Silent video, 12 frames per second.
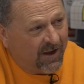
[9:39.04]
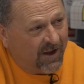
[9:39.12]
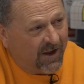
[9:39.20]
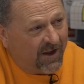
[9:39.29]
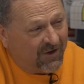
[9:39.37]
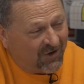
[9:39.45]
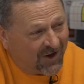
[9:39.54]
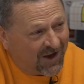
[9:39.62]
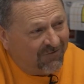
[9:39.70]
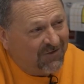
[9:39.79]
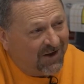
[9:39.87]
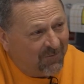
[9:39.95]
And you
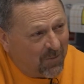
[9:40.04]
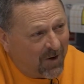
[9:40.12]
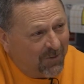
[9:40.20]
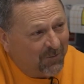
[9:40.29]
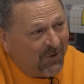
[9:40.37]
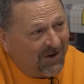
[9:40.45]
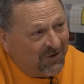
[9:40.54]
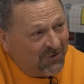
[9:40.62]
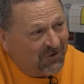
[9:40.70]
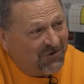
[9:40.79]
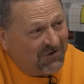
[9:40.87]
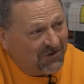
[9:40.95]
have to have bond breaker
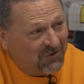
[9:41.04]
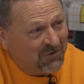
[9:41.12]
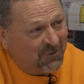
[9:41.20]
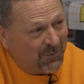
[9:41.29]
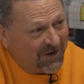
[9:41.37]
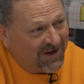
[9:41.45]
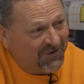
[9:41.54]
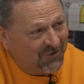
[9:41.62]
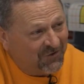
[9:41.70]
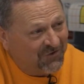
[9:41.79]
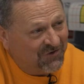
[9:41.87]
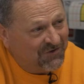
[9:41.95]
to tilt your
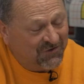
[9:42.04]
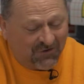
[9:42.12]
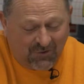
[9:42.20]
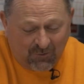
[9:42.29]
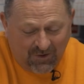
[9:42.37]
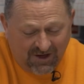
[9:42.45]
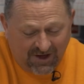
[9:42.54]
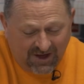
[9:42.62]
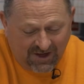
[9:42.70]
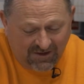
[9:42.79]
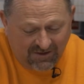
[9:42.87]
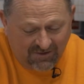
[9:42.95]
panels. So we
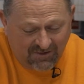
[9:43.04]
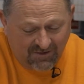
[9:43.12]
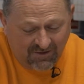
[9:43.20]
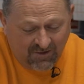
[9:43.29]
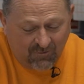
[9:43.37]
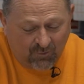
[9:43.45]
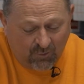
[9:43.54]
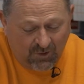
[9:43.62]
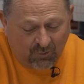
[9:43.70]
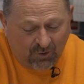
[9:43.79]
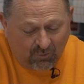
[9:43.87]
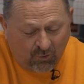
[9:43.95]

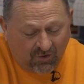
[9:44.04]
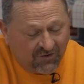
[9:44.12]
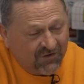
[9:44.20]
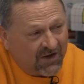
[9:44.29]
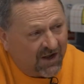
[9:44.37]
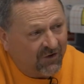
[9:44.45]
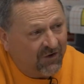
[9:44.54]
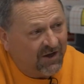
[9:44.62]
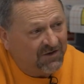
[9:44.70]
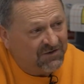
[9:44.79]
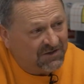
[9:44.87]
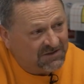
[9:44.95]
would work
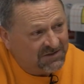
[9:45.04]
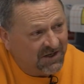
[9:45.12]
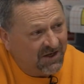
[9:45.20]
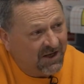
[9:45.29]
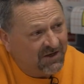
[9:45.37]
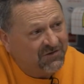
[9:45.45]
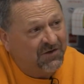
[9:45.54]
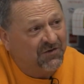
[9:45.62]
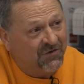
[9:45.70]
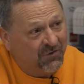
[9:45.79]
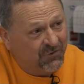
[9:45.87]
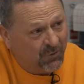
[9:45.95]
Saturdays and Sundays because
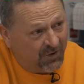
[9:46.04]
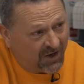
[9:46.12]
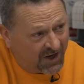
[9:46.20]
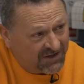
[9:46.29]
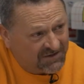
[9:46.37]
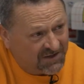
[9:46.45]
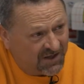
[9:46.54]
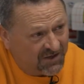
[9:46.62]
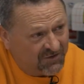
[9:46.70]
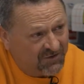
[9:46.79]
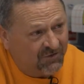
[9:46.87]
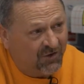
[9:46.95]
those were nice
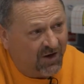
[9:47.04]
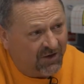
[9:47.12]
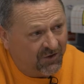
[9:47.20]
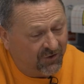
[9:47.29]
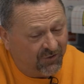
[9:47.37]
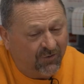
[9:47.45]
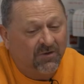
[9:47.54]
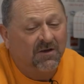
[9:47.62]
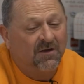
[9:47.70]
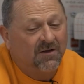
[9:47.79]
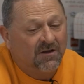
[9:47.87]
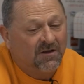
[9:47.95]
days, trying to
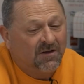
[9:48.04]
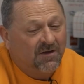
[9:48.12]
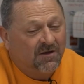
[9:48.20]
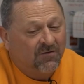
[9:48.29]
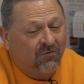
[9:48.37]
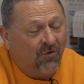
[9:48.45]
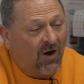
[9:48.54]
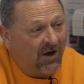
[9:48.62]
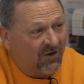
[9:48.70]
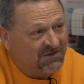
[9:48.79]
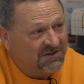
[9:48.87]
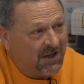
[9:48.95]
dry
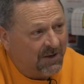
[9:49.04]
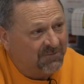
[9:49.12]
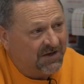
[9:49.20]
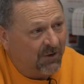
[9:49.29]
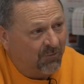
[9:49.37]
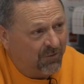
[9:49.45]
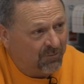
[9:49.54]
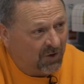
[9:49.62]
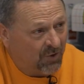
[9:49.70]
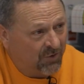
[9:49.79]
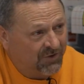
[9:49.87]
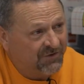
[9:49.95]
our slabs out with
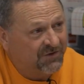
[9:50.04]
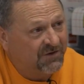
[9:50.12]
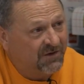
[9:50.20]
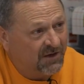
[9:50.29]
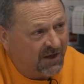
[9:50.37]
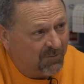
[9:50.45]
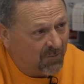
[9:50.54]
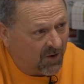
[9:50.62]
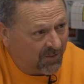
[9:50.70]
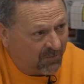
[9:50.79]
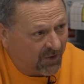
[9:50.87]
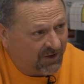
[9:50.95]
blowers and get
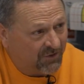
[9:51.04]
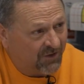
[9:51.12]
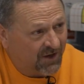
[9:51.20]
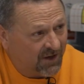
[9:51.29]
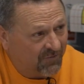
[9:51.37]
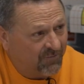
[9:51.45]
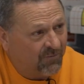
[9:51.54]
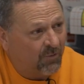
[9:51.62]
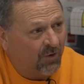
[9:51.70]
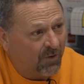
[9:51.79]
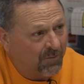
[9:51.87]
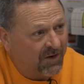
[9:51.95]
bond breaker down
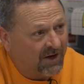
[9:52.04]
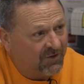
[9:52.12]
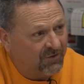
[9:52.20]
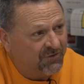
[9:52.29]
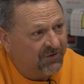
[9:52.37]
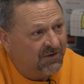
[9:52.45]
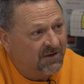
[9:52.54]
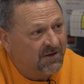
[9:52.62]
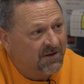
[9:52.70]
for our panels.